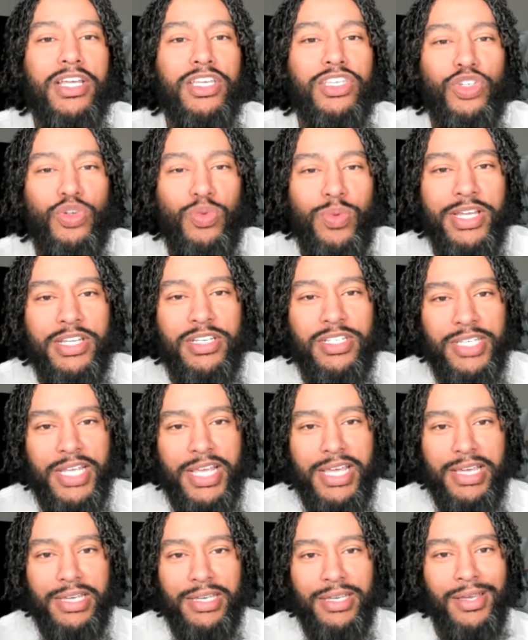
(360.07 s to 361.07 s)
in
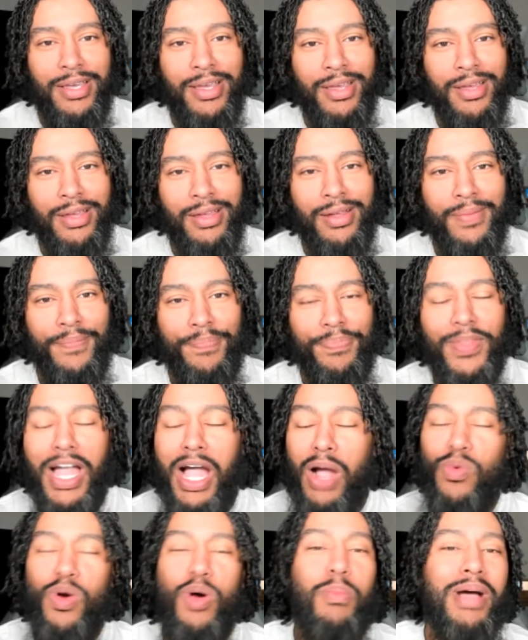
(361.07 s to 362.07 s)
USA. I
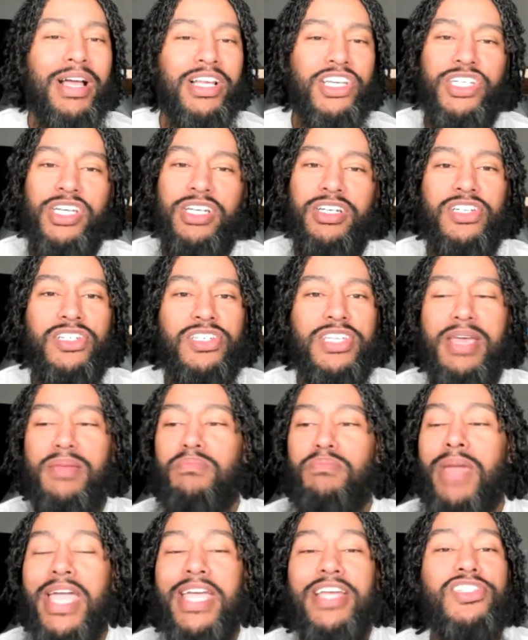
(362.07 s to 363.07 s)
want my shit to say
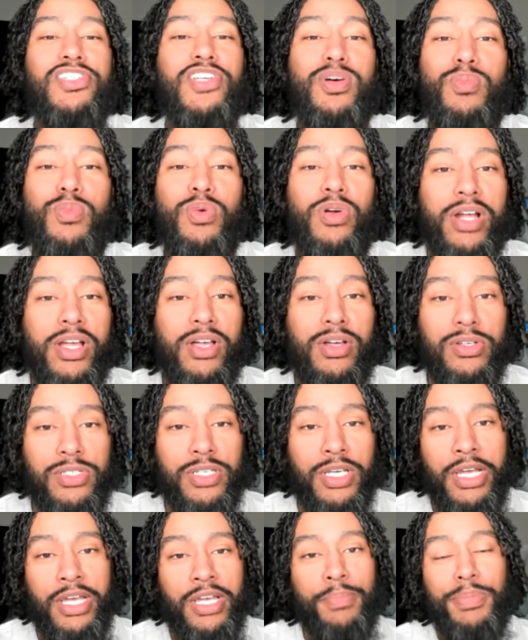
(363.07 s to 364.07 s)
made somewhere else
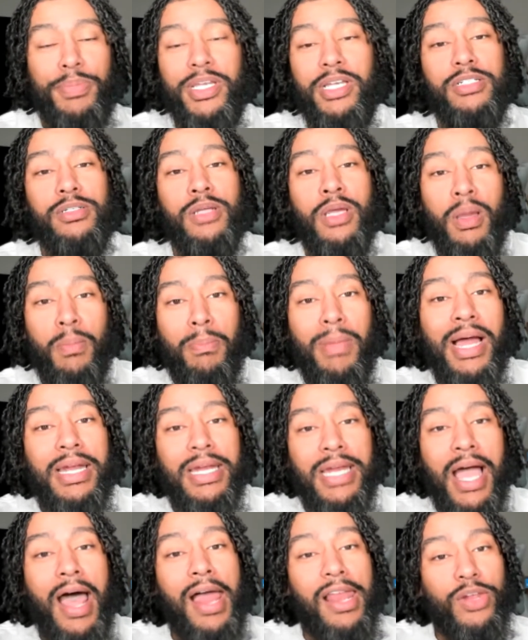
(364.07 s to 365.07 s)
because my
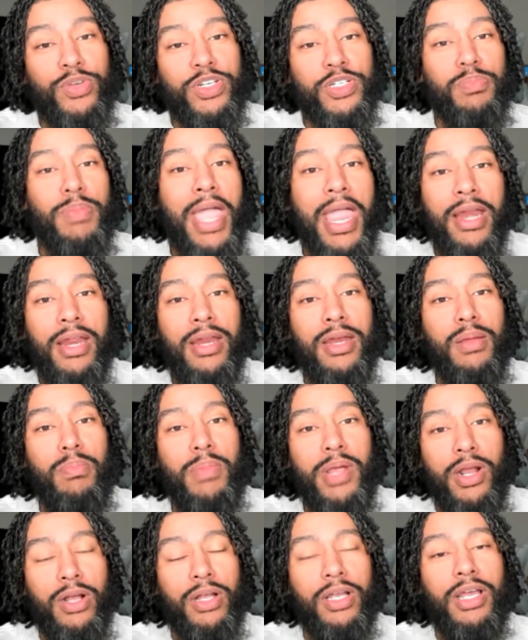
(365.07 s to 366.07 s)
dollar is made in
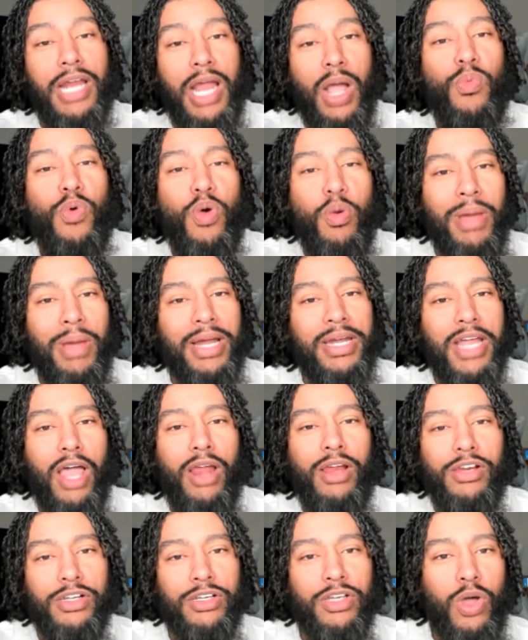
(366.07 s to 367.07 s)
America and I want my dollar
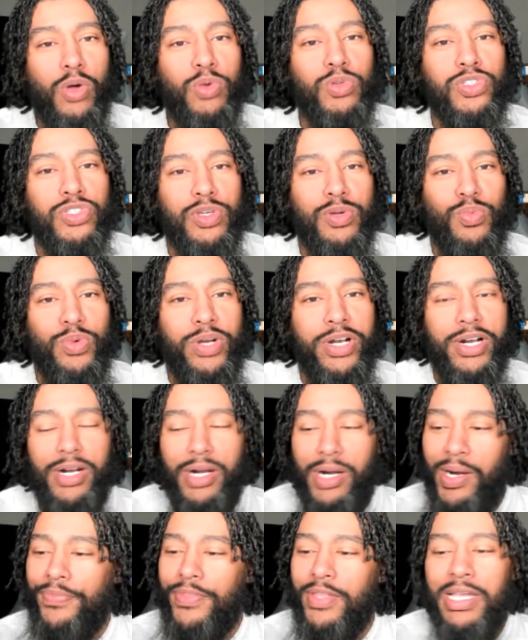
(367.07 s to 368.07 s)
to go somewhere.
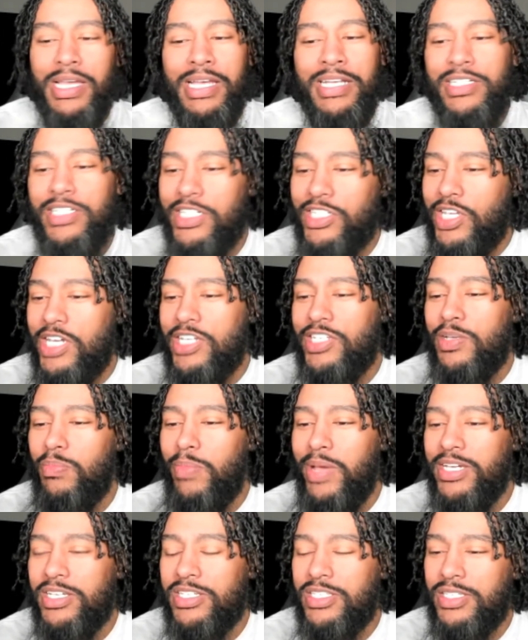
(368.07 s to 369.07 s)
It just doesn't
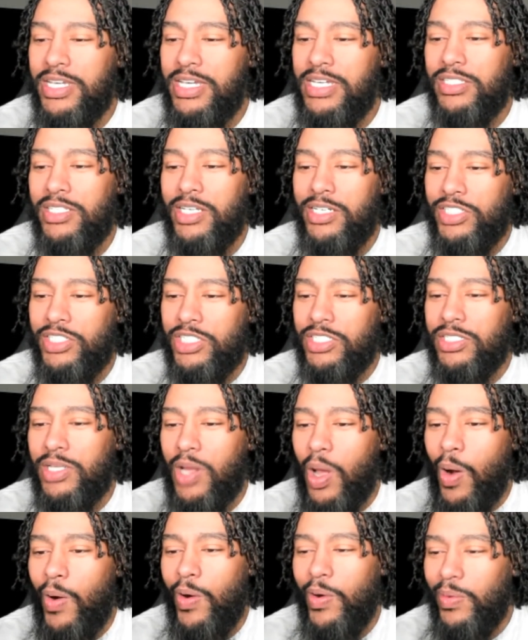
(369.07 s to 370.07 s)
make sense. They just
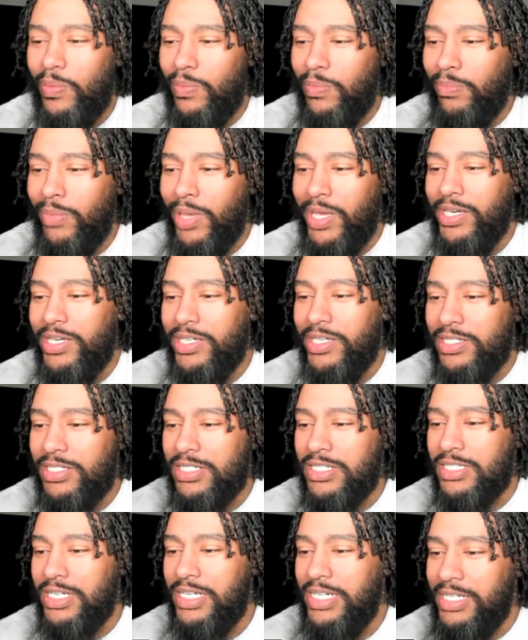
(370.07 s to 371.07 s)
aren't making
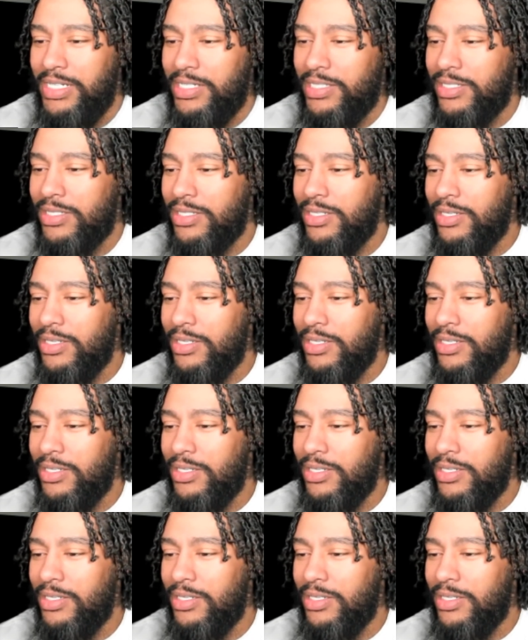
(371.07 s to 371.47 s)
sense.